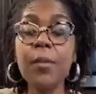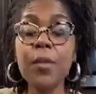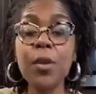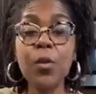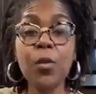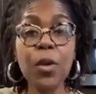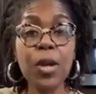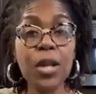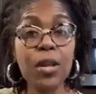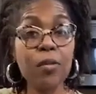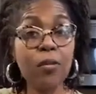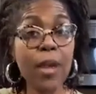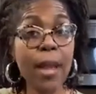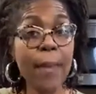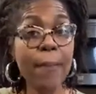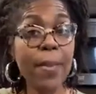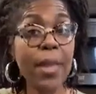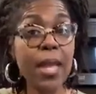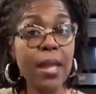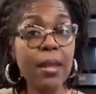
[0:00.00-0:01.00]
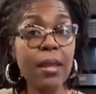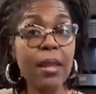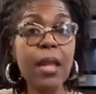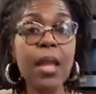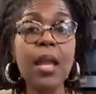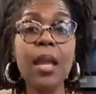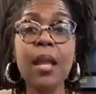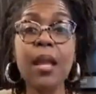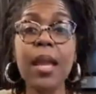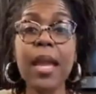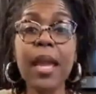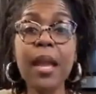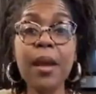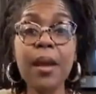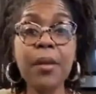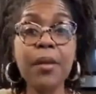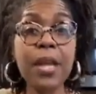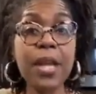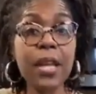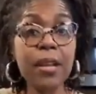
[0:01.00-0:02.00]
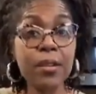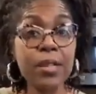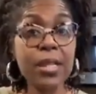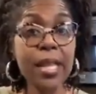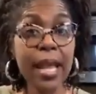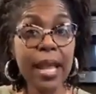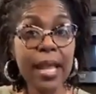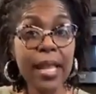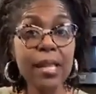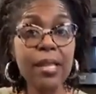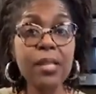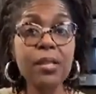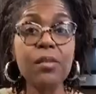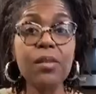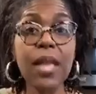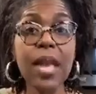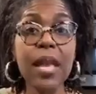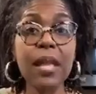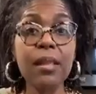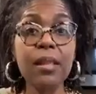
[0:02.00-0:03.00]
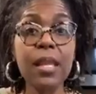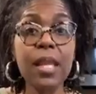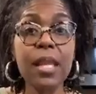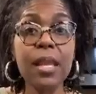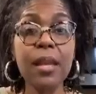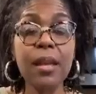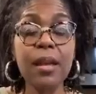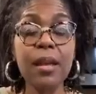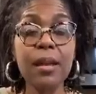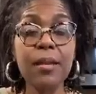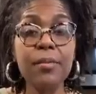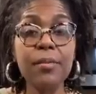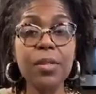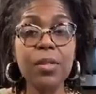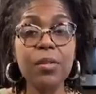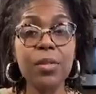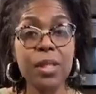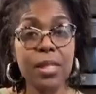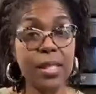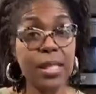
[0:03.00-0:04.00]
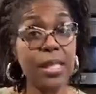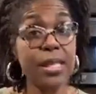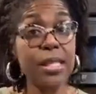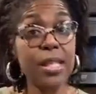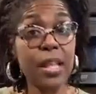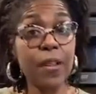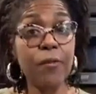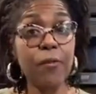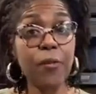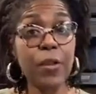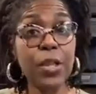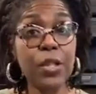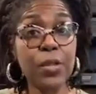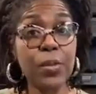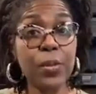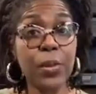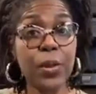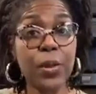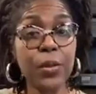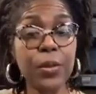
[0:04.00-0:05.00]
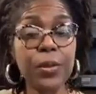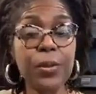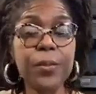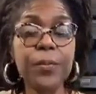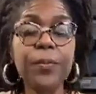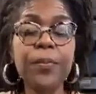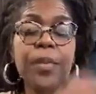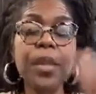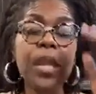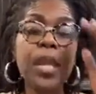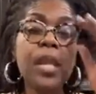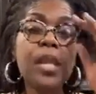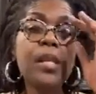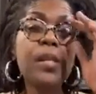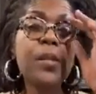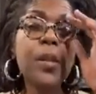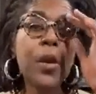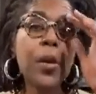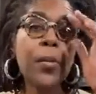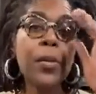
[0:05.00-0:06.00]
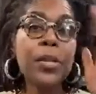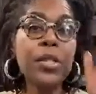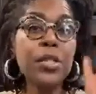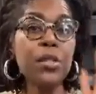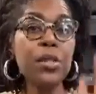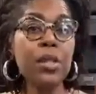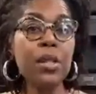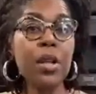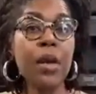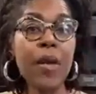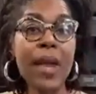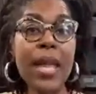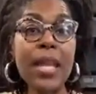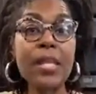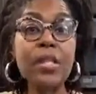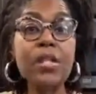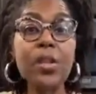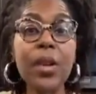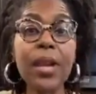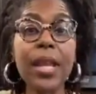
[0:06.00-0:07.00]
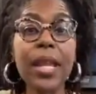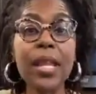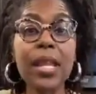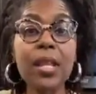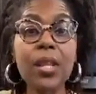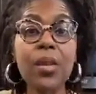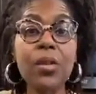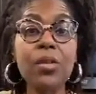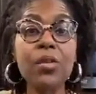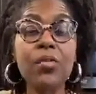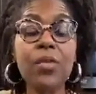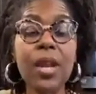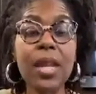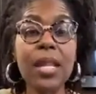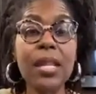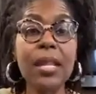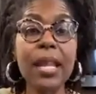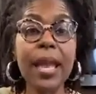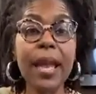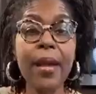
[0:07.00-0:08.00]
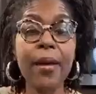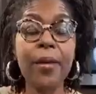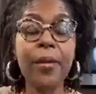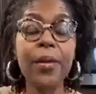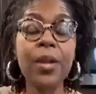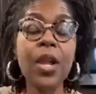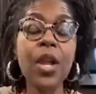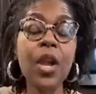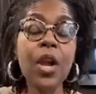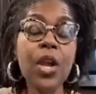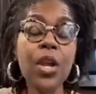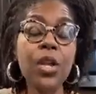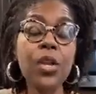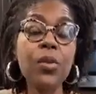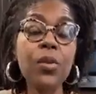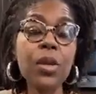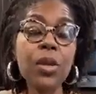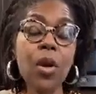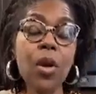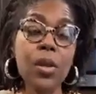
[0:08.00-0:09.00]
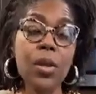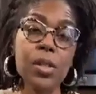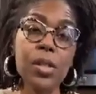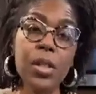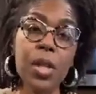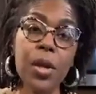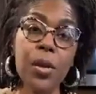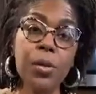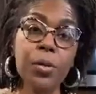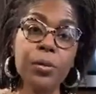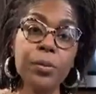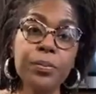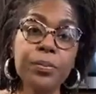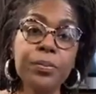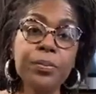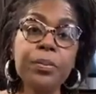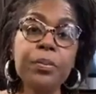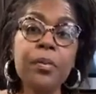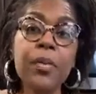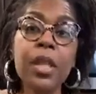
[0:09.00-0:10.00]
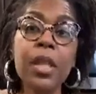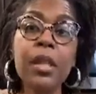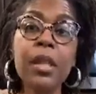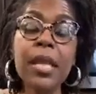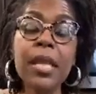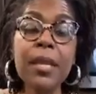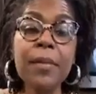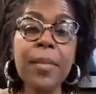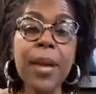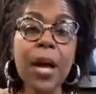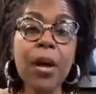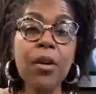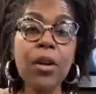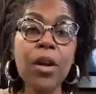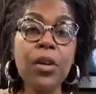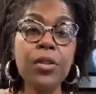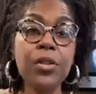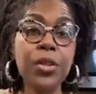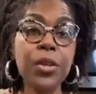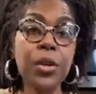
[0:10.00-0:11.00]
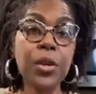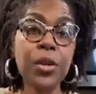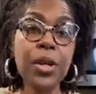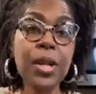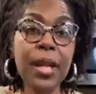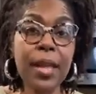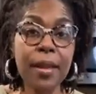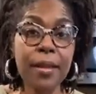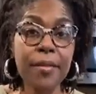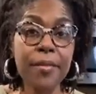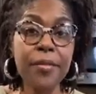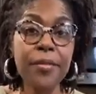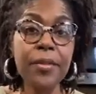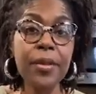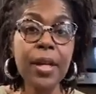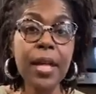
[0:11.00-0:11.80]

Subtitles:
You want to wrap it, airtight so that it doesn't get freezer burn. So, but you can go ahead and start getting those ready now. You can also think about alternative